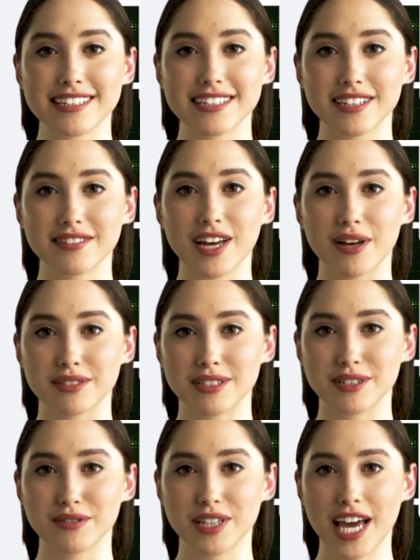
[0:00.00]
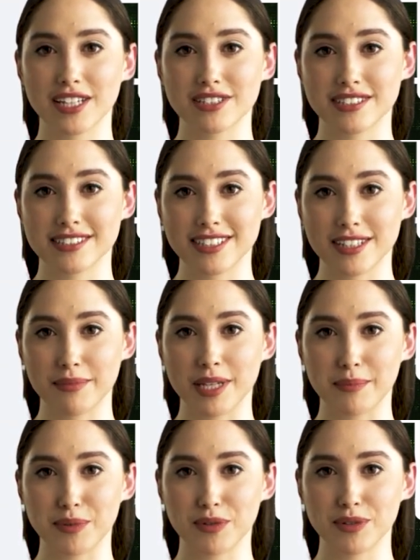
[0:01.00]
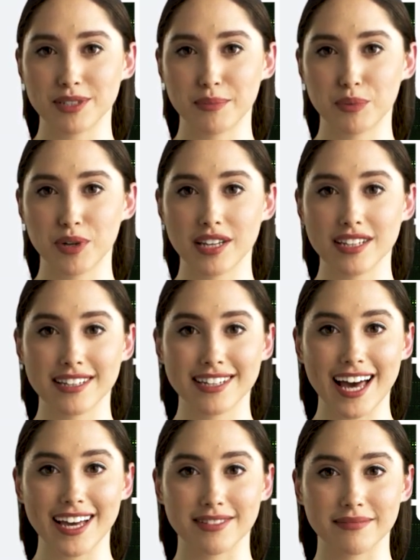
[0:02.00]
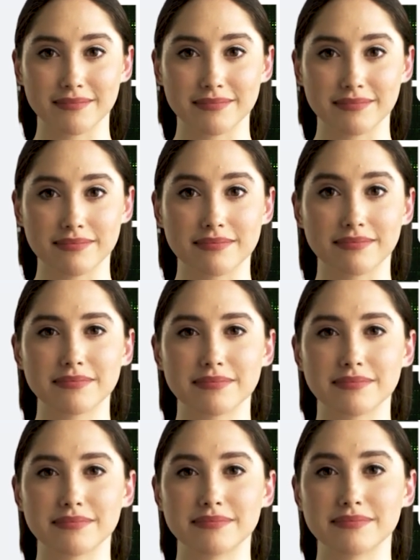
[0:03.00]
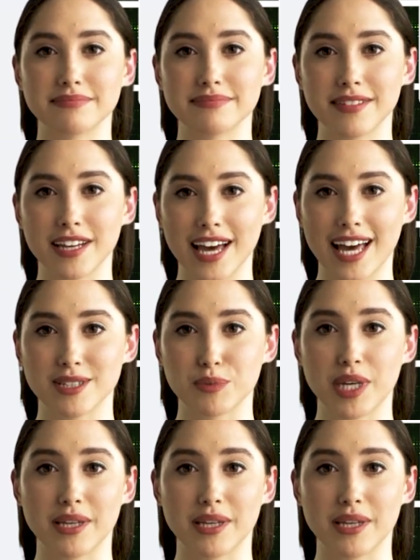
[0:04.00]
see the thousands of reactions of the people who supported this ad. The last